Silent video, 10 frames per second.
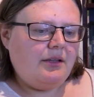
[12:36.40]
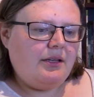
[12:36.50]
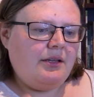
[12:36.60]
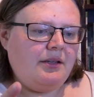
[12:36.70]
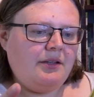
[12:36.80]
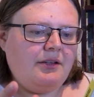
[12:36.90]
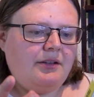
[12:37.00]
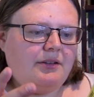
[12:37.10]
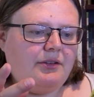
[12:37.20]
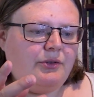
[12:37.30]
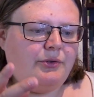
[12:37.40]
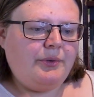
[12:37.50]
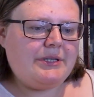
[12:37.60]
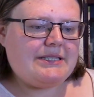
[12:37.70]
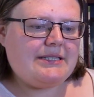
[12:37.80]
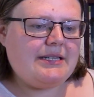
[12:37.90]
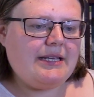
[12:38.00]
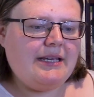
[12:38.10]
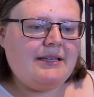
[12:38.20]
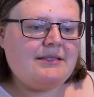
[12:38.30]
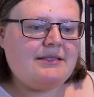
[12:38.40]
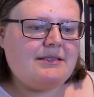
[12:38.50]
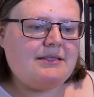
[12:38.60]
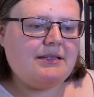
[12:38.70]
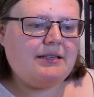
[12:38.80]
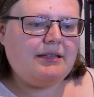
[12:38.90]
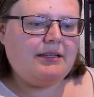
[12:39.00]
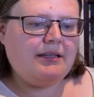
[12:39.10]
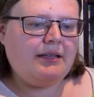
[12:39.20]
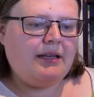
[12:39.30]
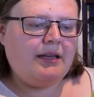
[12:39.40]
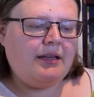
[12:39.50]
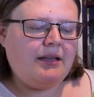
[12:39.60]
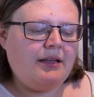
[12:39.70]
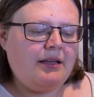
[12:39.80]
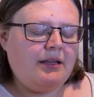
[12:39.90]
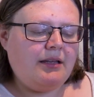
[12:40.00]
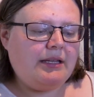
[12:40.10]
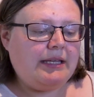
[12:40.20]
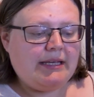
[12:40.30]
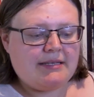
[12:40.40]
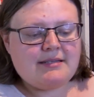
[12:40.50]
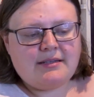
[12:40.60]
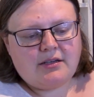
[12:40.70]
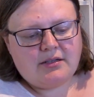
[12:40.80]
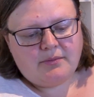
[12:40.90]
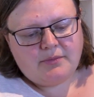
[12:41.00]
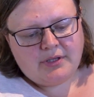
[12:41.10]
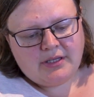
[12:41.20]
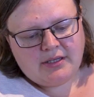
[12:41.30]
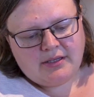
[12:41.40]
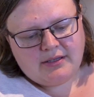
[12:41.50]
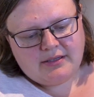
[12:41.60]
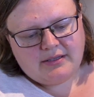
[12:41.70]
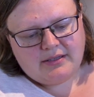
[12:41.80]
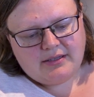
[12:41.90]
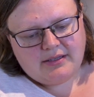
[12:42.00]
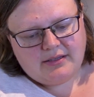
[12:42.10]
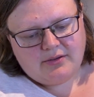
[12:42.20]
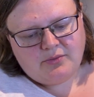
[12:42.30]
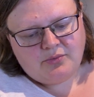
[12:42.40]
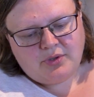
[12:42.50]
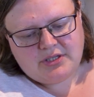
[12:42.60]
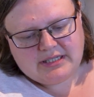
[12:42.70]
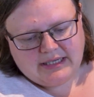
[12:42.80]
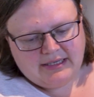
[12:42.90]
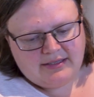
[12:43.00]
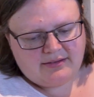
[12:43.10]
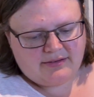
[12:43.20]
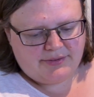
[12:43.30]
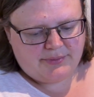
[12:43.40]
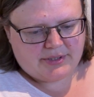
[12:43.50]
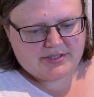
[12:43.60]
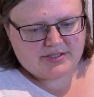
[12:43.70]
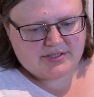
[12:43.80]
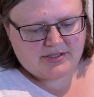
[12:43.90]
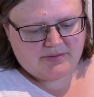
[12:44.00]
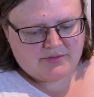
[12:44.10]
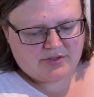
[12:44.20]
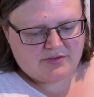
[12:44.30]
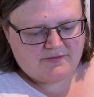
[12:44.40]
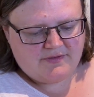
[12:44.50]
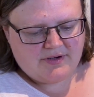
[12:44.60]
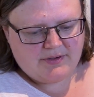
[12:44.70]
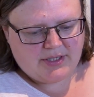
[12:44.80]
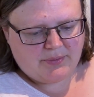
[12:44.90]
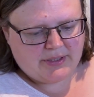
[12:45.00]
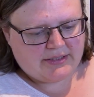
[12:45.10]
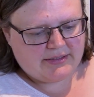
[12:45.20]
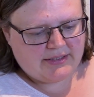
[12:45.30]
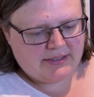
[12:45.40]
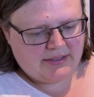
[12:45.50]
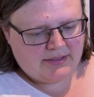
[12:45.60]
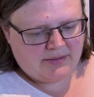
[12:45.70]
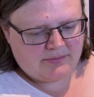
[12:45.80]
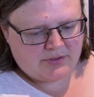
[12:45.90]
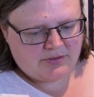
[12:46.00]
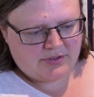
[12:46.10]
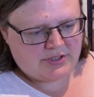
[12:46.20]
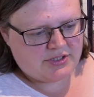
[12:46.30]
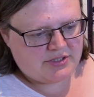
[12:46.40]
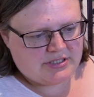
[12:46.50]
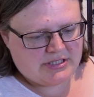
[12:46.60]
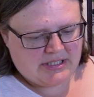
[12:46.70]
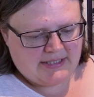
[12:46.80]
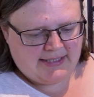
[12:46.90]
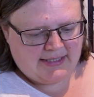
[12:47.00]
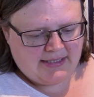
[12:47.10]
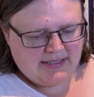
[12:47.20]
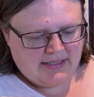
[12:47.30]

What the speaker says: Lewitt is, he is an economic... what is Lewitt? I'm just very quickly going to see